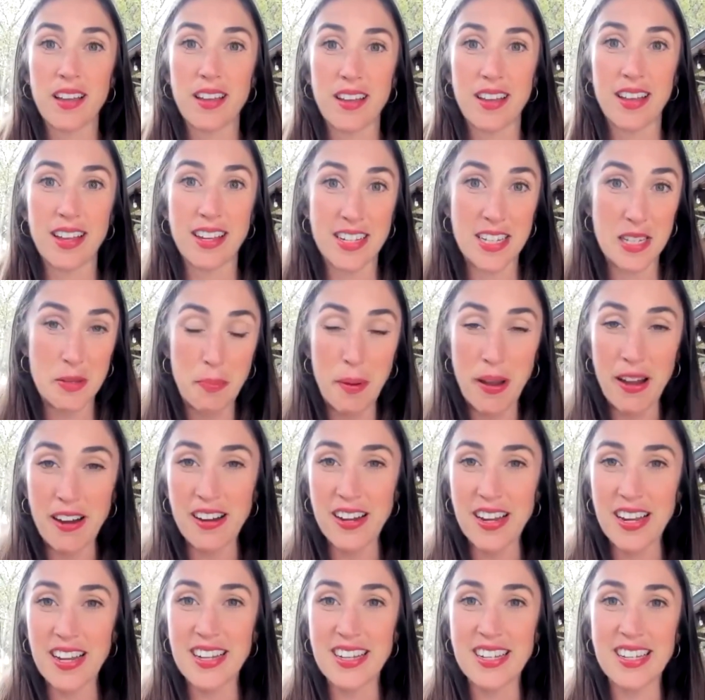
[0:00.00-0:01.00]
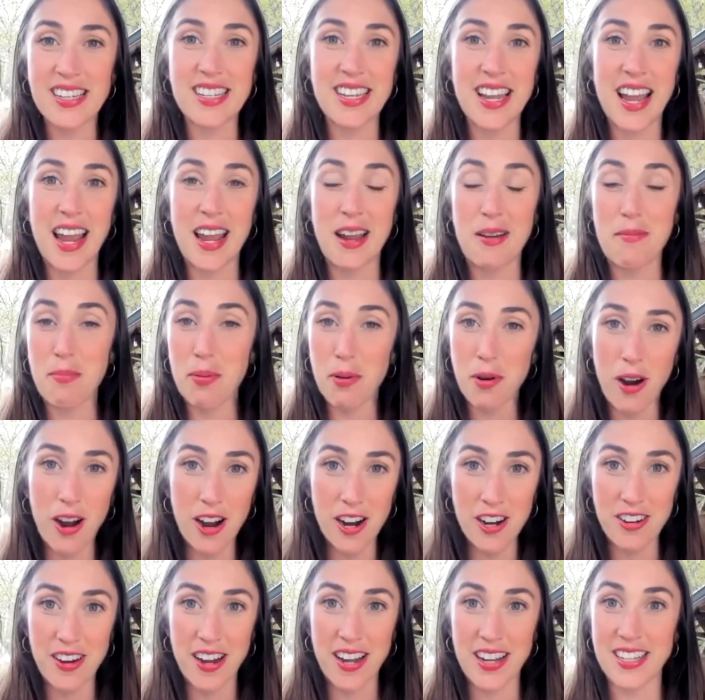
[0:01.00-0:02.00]
experience and
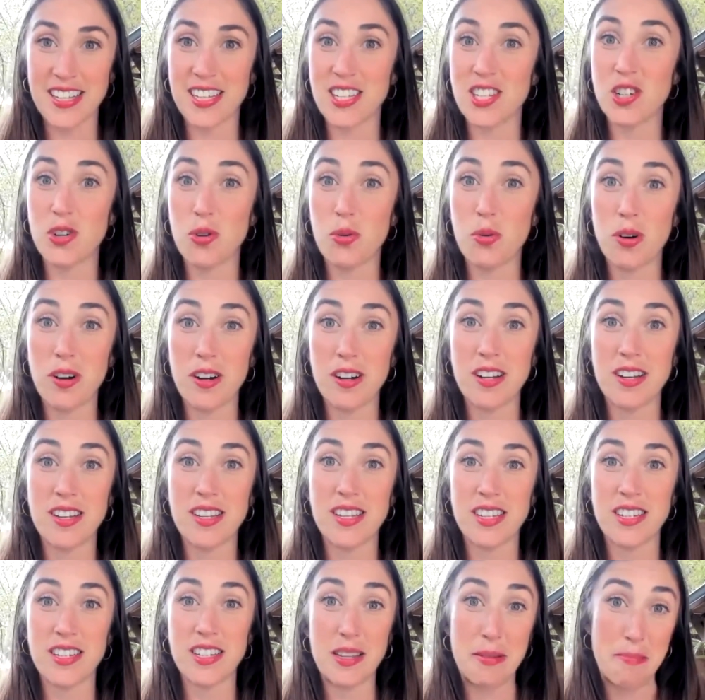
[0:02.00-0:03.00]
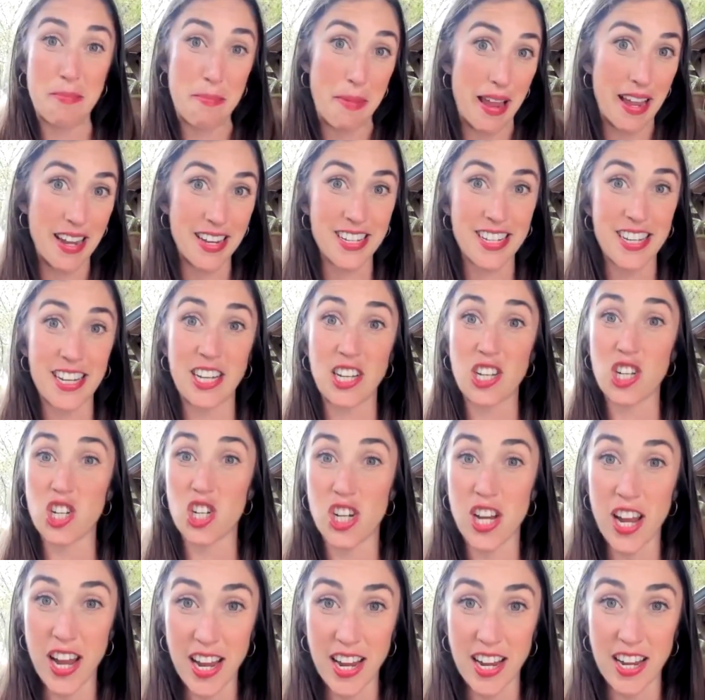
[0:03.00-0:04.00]
progress towards demanding
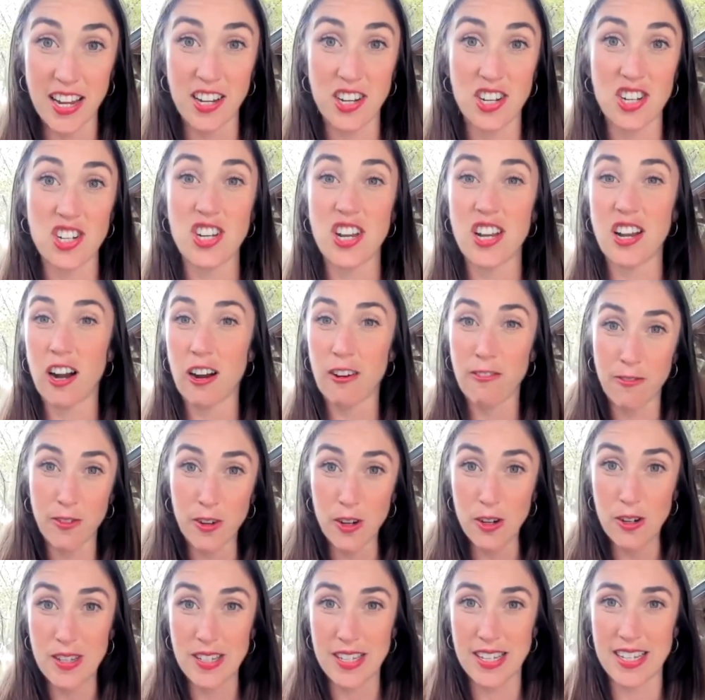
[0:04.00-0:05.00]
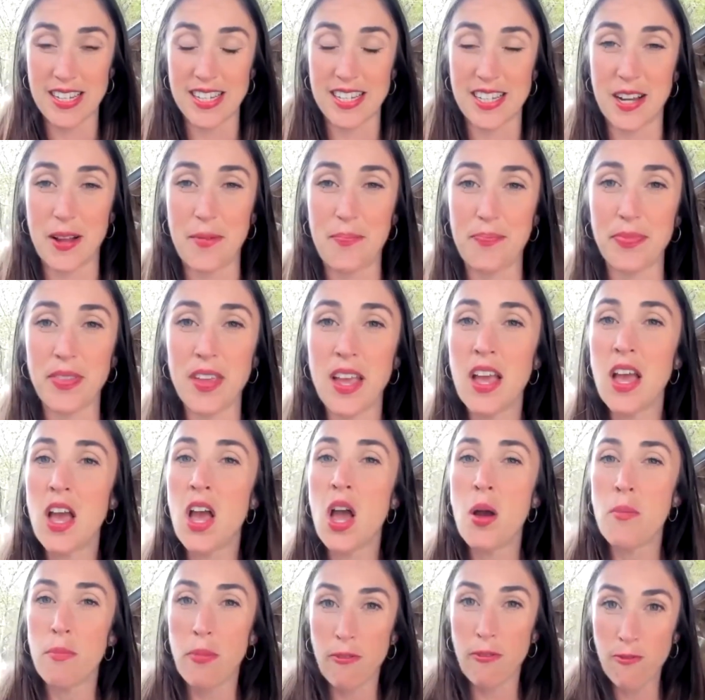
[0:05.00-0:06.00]
change in our food system.
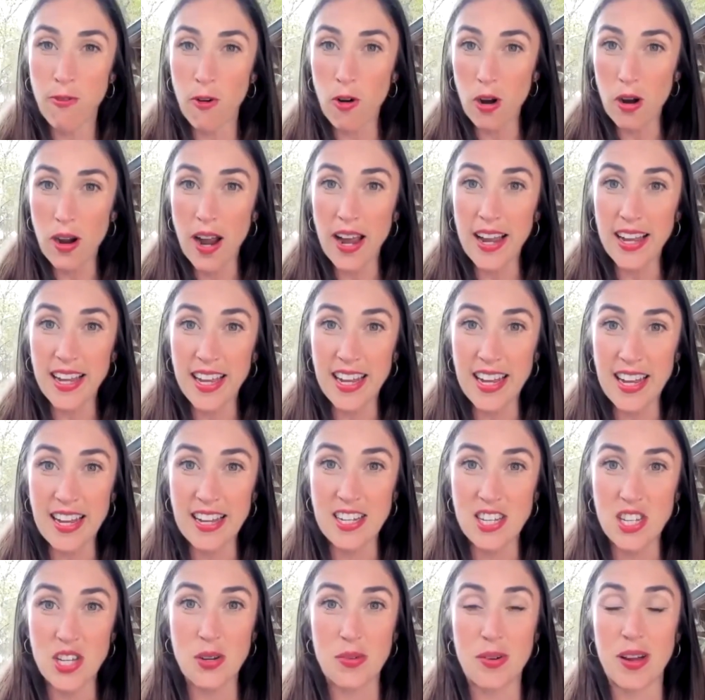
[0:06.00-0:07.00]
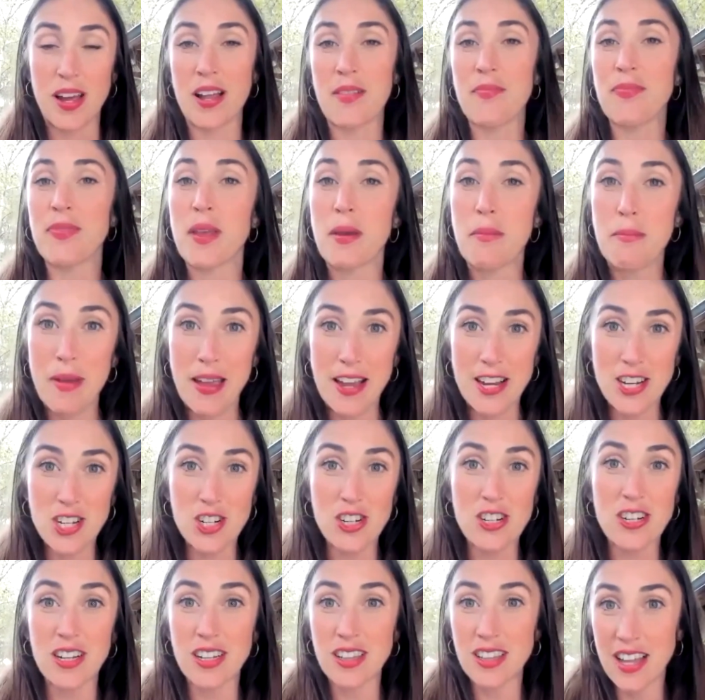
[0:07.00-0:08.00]
Before I get into it, make
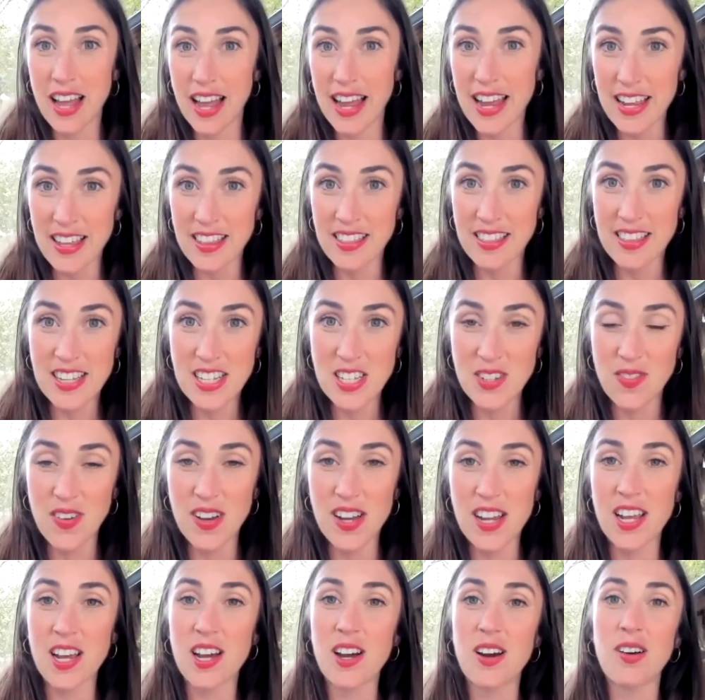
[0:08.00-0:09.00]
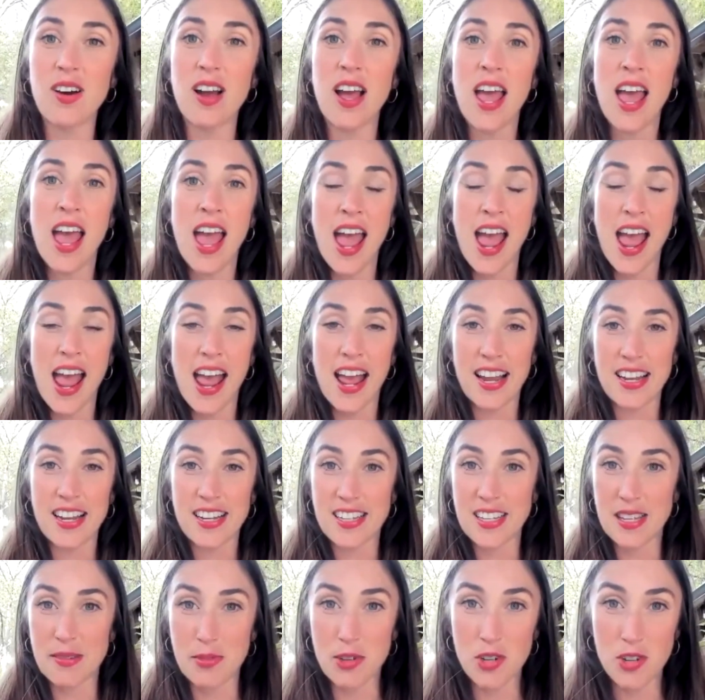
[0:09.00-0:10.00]
sure to like this video and
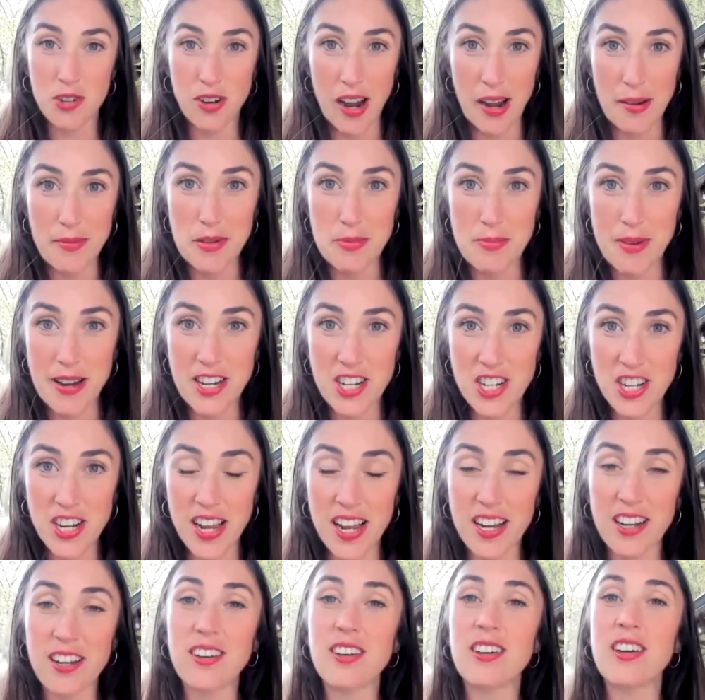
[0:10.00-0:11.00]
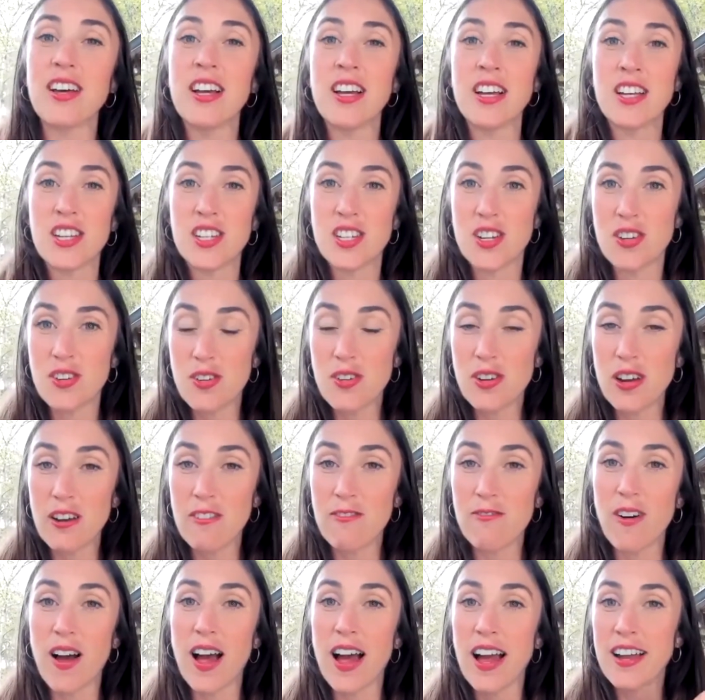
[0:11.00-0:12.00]
subscribe to my channel so you can
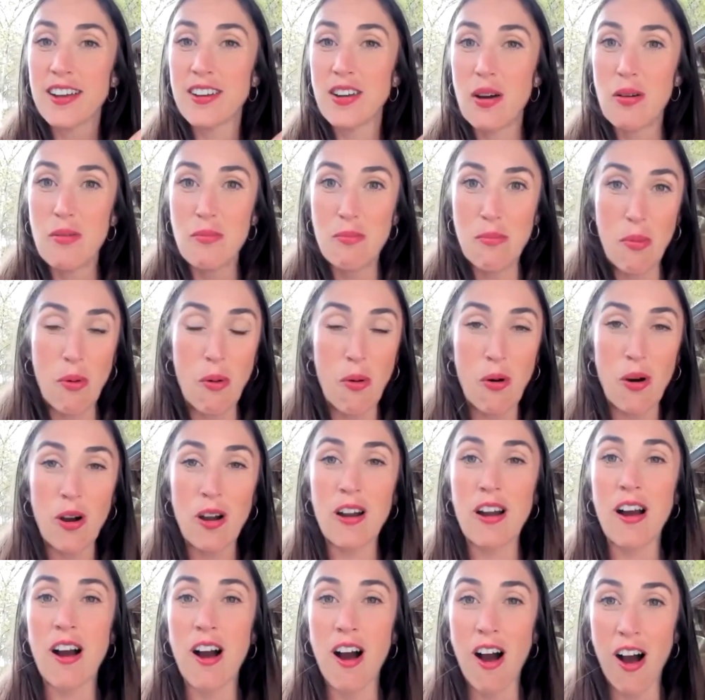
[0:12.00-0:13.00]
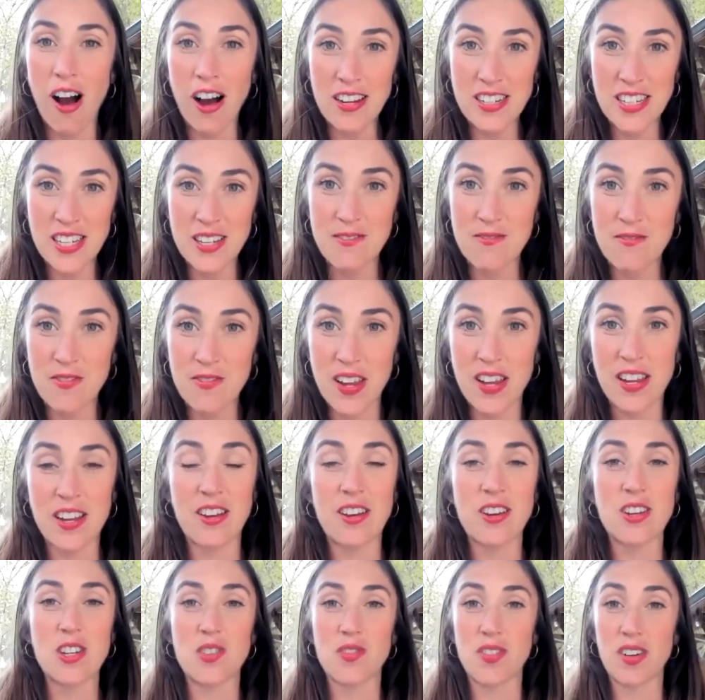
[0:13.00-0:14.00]
find more awesome
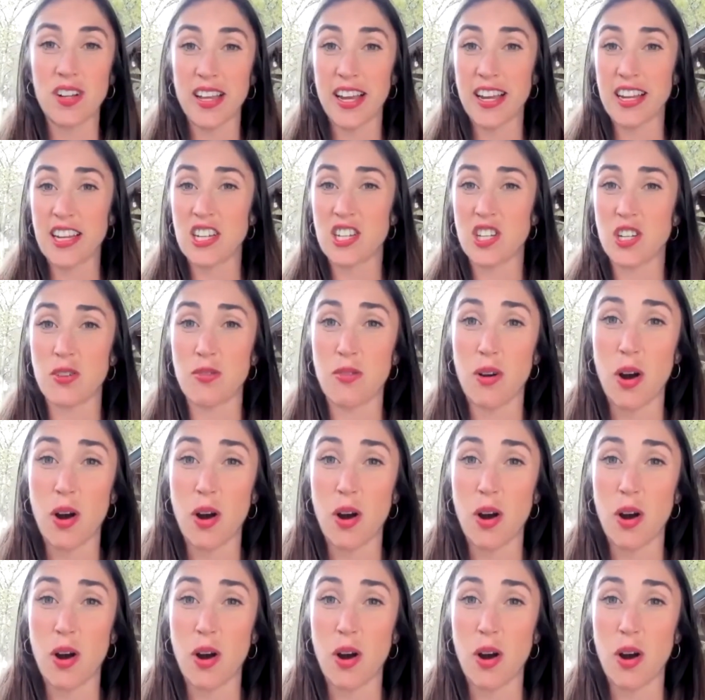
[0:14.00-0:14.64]
videos related to